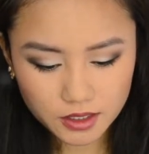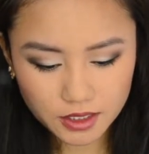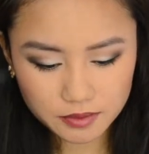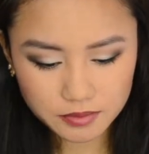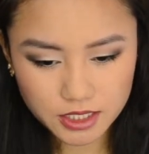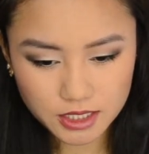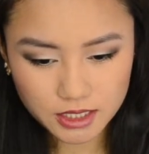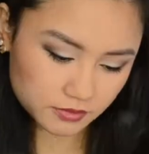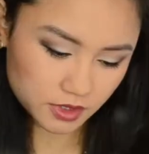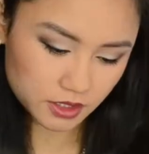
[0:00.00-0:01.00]
I'm
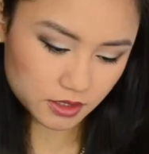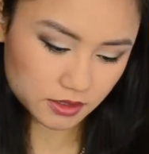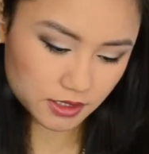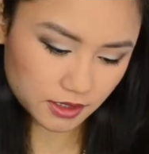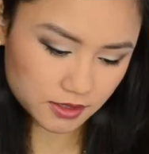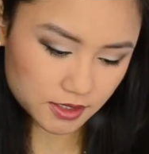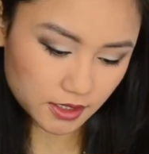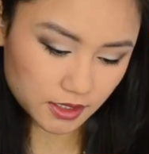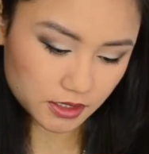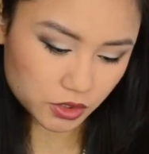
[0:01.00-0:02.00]
taking NYX
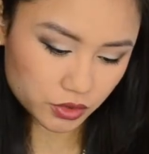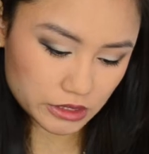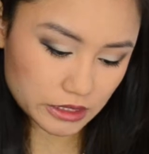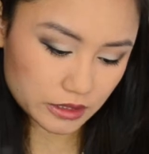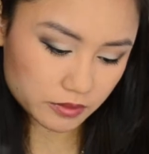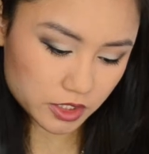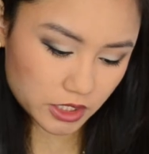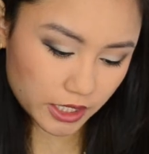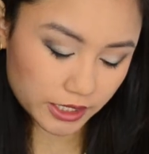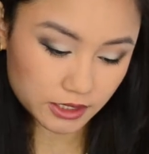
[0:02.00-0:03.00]
Extreme
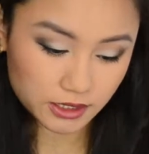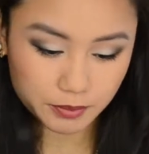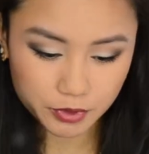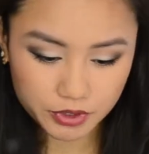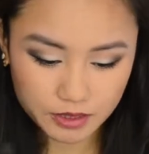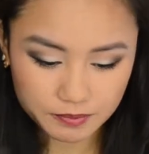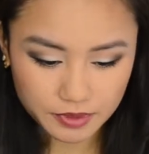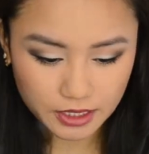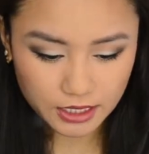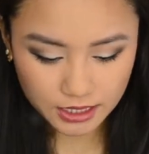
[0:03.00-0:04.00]
Shine Lip Cream,
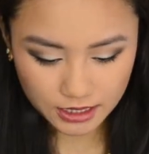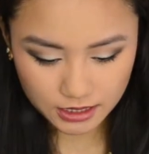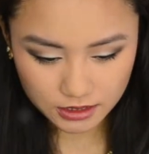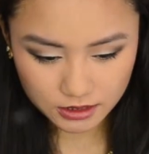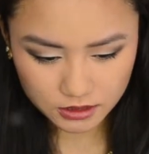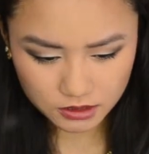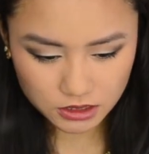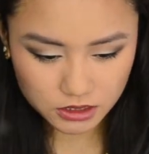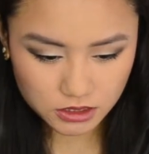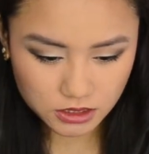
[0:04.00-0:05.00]
and
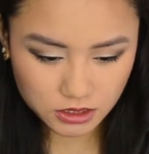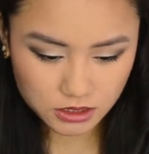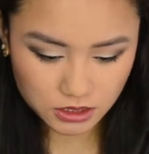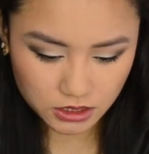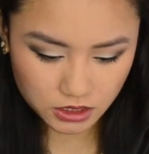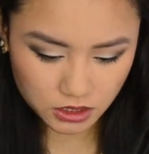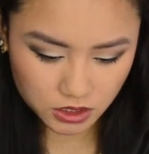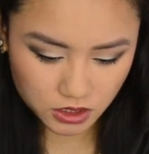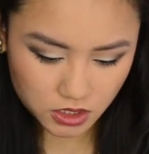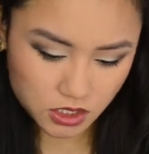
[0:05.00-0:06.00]
this is
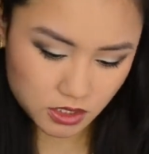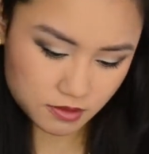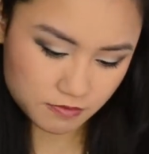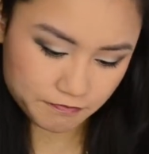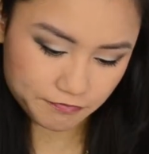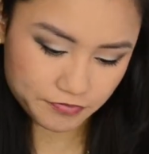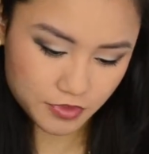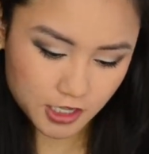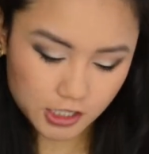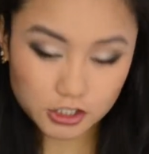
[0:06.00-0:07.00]
in
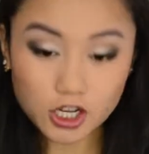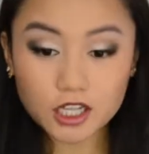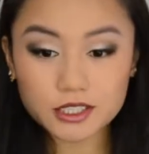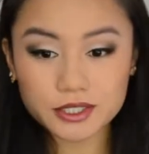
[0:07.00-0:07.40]
Dolly